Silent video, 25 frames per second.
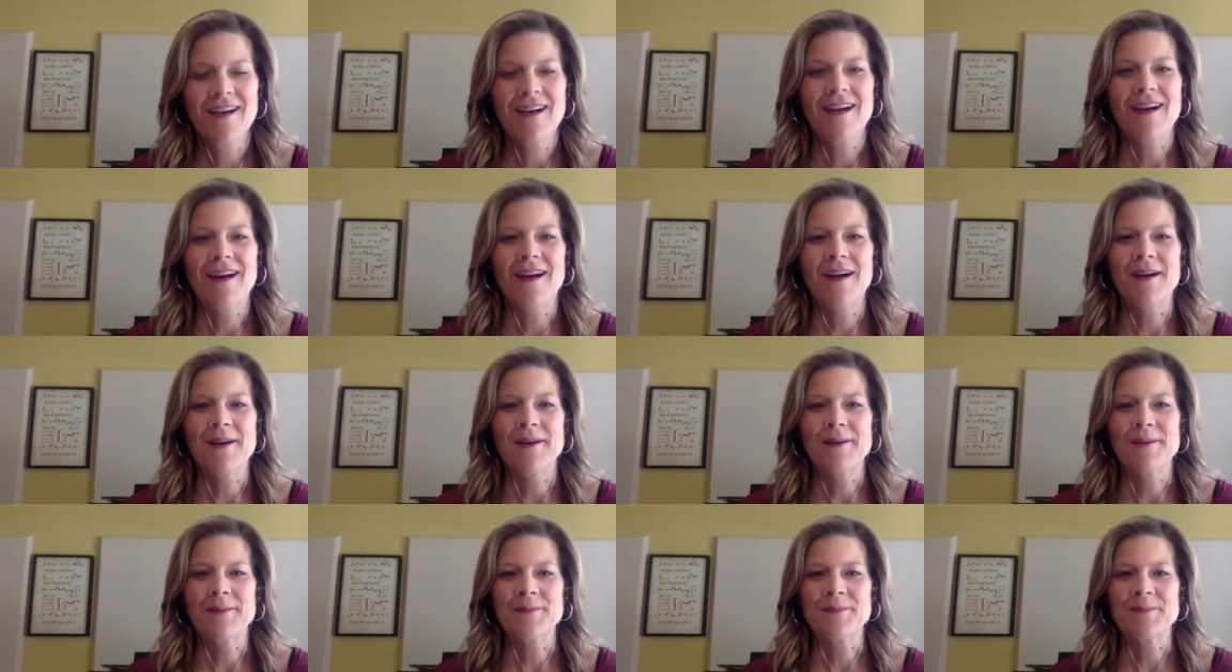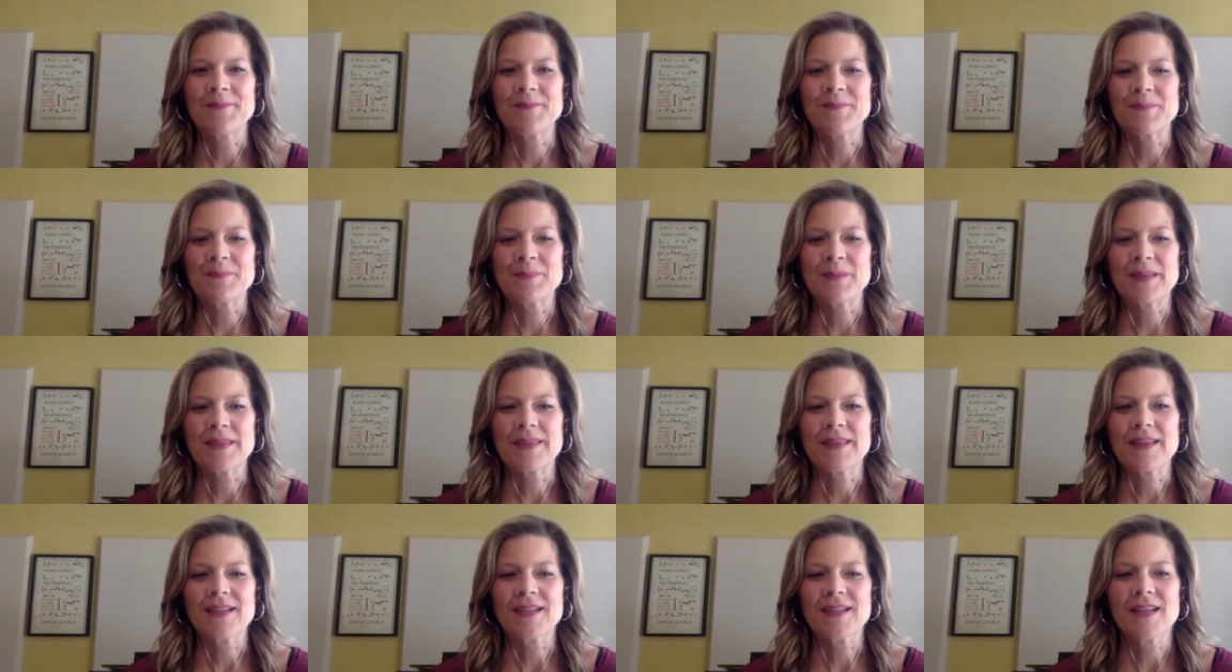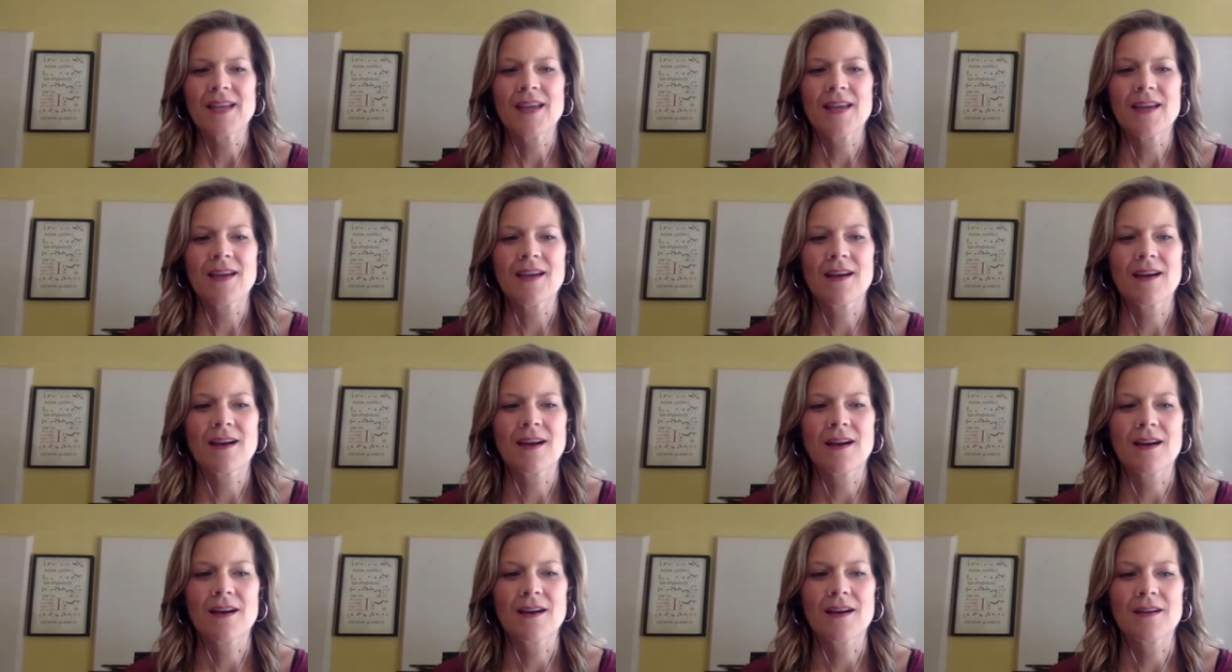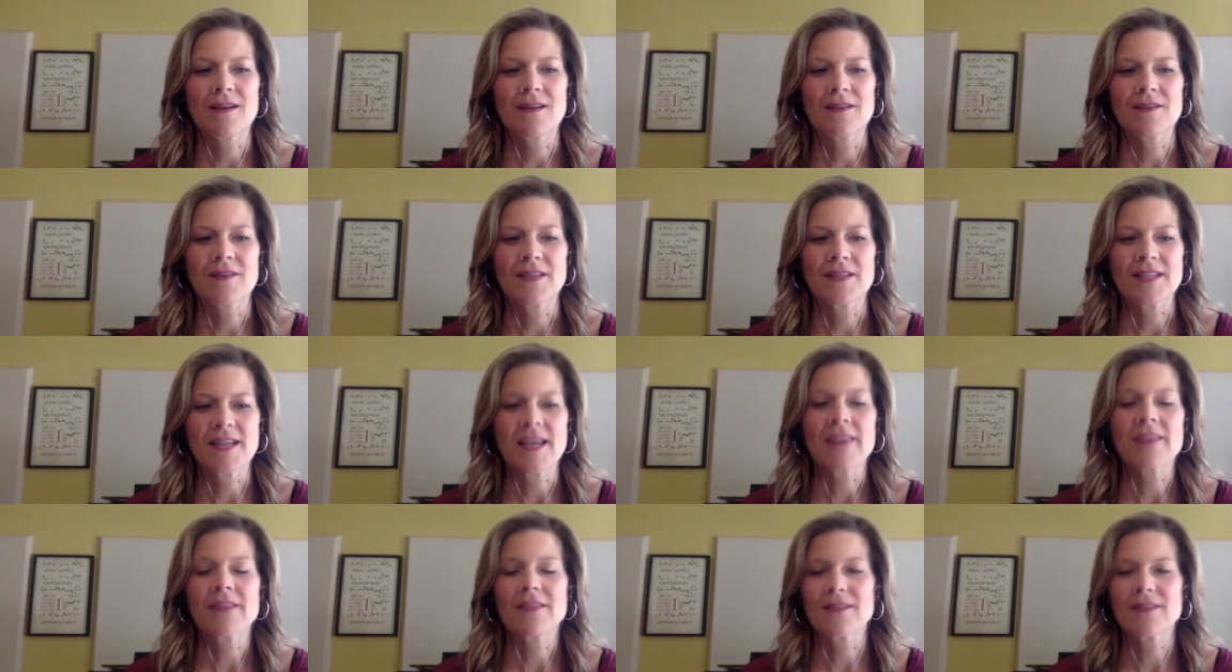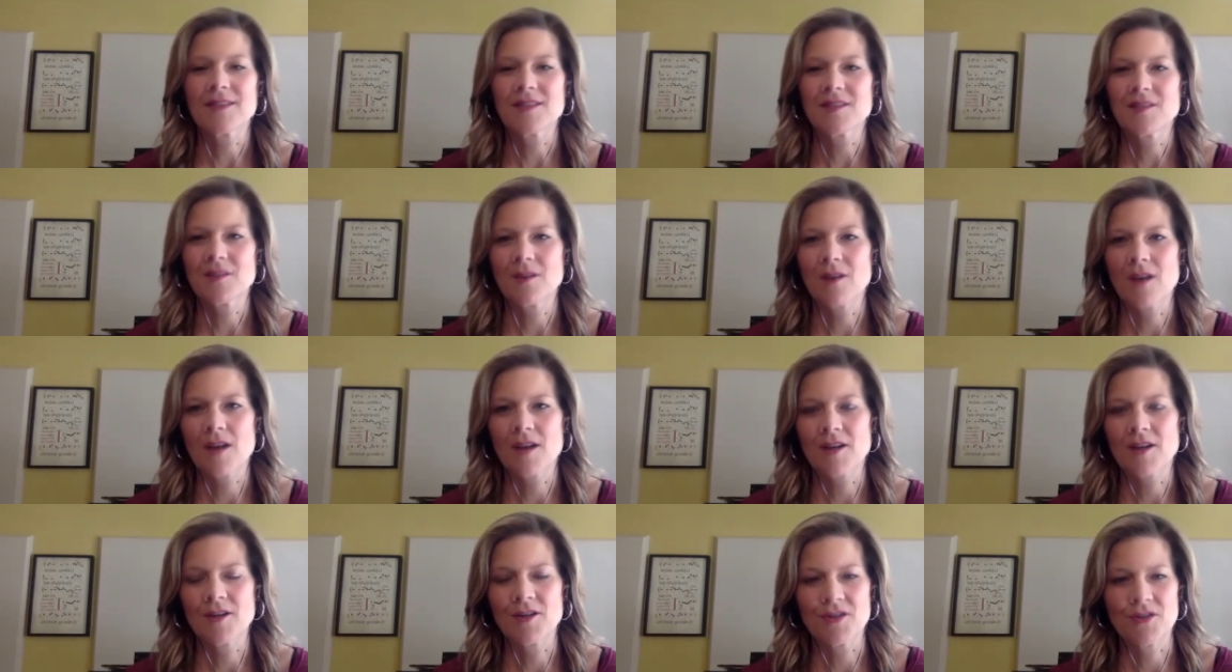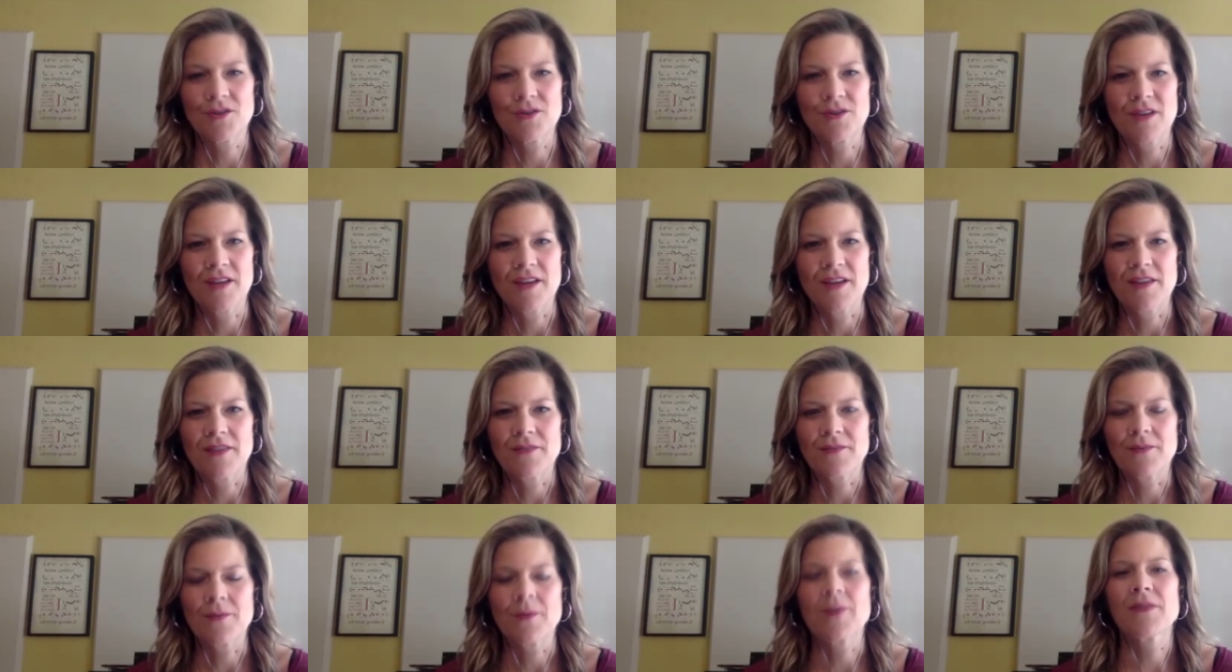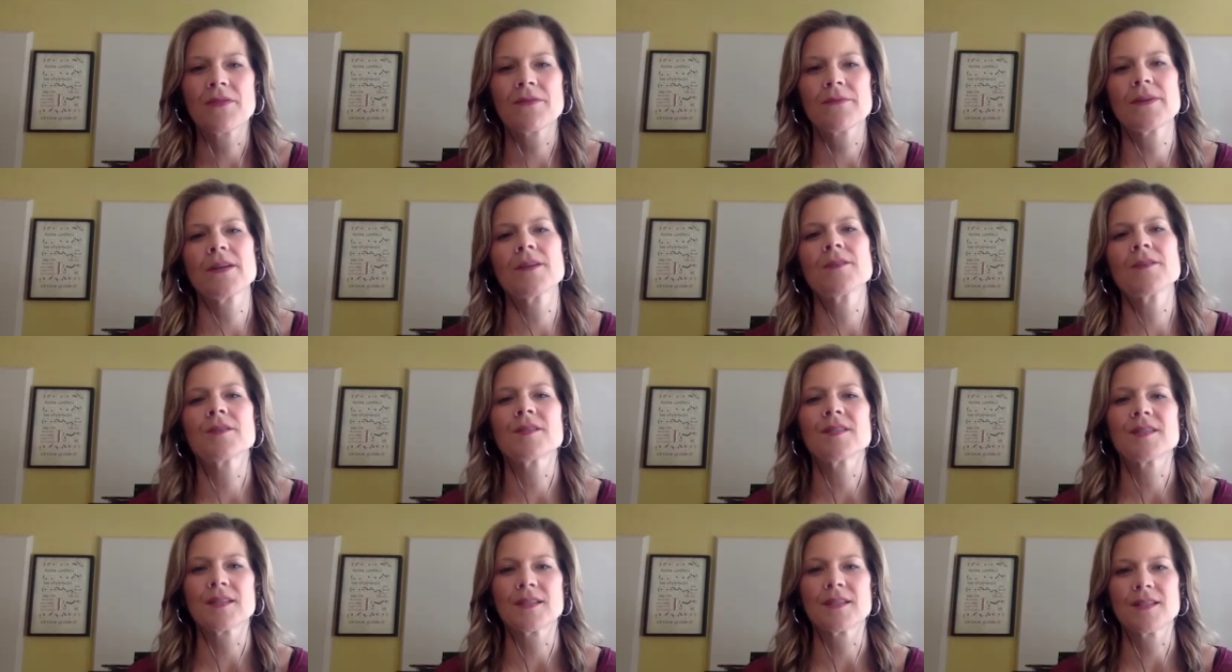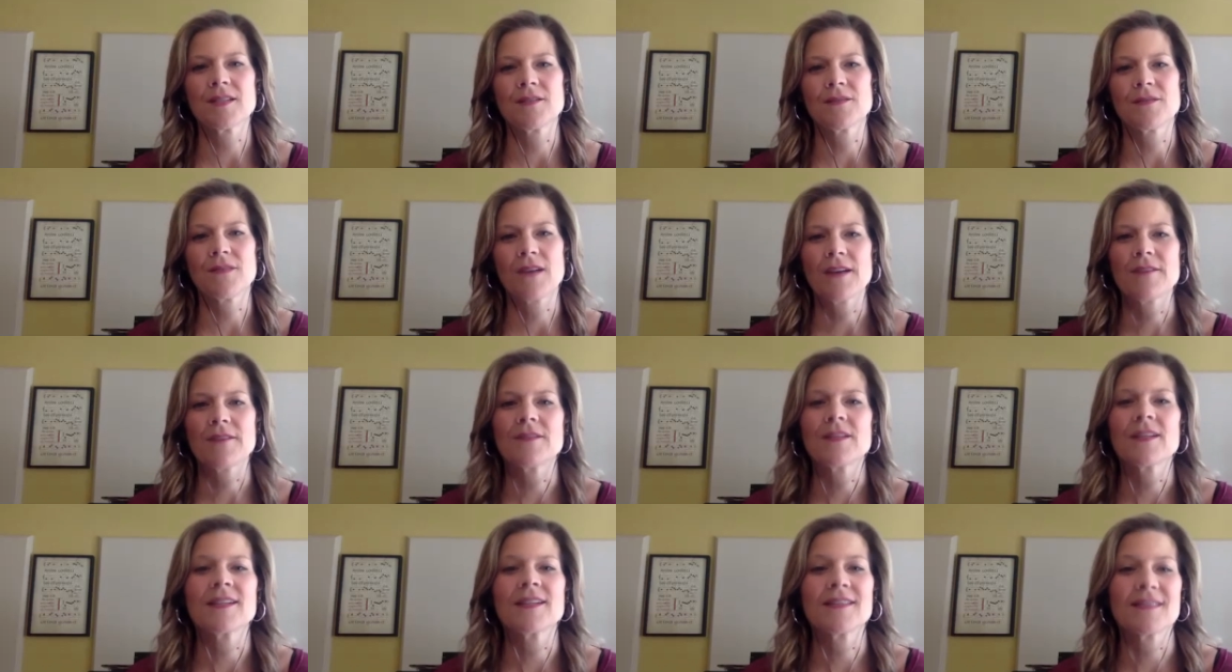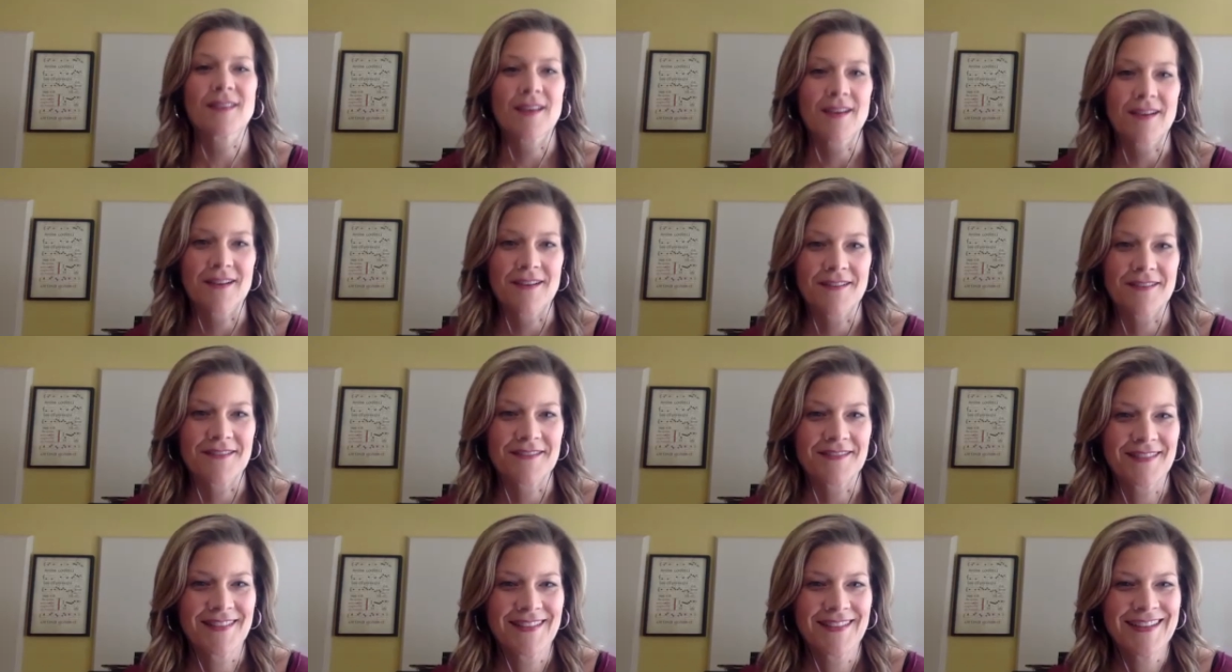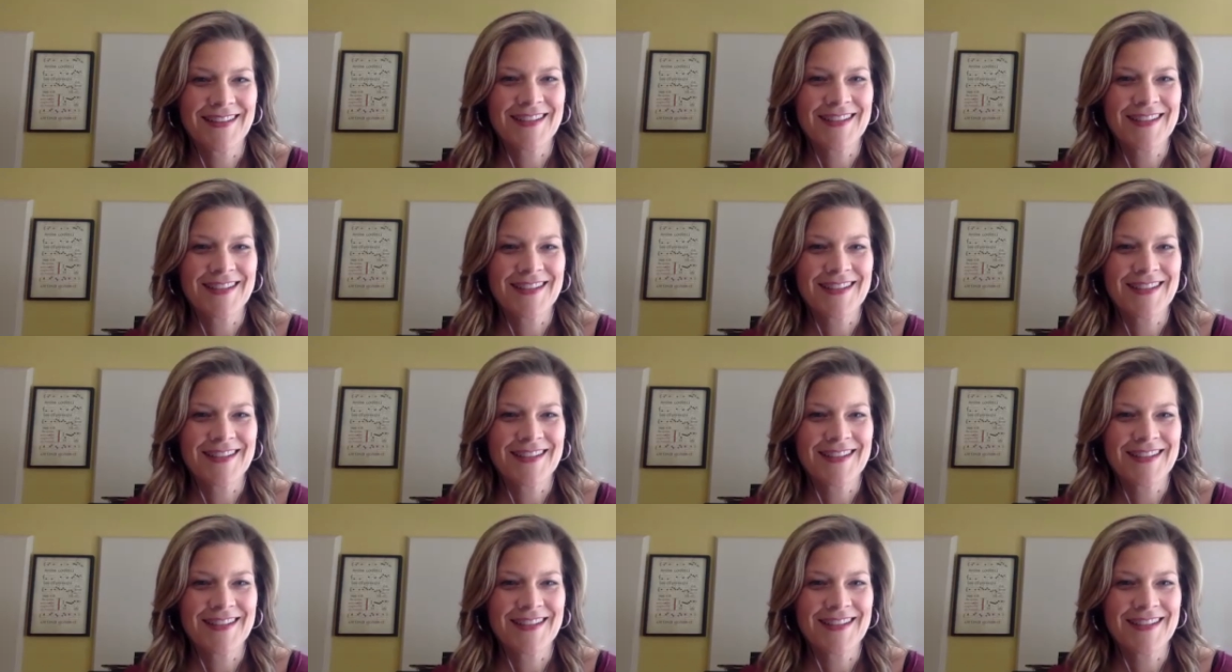but they take the listener on a journey through a 365-day cycle.